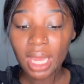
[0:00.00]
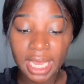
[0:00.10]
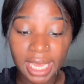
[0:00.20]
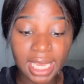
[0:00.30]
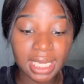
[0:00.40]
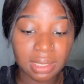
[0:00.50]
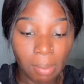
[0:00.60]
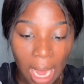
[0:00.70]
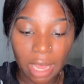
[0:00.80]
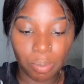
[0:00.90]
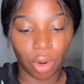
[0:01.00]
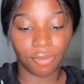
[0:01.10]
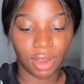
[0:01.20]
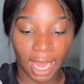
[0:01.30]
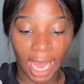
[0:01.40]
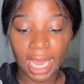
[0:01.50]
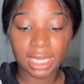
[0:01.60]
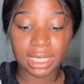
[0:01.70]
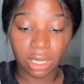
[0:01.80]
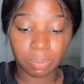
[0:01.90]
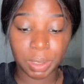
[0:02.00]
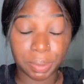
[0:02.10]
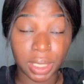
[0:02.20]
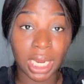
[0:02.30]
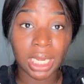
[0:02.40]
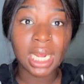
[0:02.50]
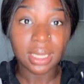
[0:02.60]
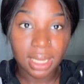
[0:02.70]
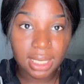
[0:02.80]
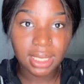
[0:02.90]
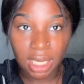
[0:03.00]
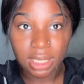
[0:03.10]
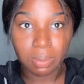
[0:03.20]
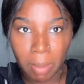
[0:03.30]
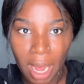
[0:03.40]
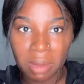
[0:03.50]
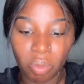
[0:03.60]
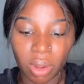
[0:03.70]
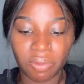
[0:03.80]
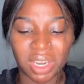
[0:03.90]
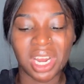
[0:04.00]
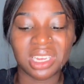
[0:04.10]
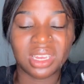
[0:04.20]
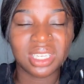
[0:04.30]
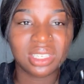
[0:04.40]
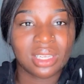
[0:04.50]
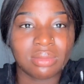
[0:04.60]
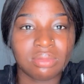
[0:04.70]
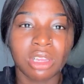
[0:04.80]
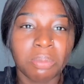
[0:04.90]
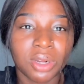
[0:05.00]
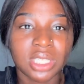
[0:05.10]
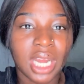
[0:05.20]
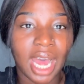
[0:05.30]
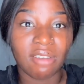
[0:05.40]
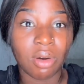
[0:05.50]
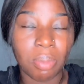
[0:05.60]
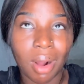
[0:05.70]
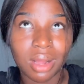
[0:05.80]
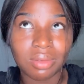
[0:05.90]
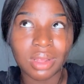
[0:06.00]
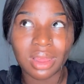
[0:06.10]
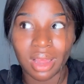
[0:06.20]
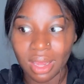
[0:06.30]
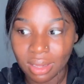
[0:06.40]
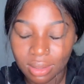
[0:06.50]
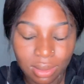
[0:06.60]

he is my boyfriend, like, I can tell people, like, this is my boyfriend, not this is the person I have a bond with, like,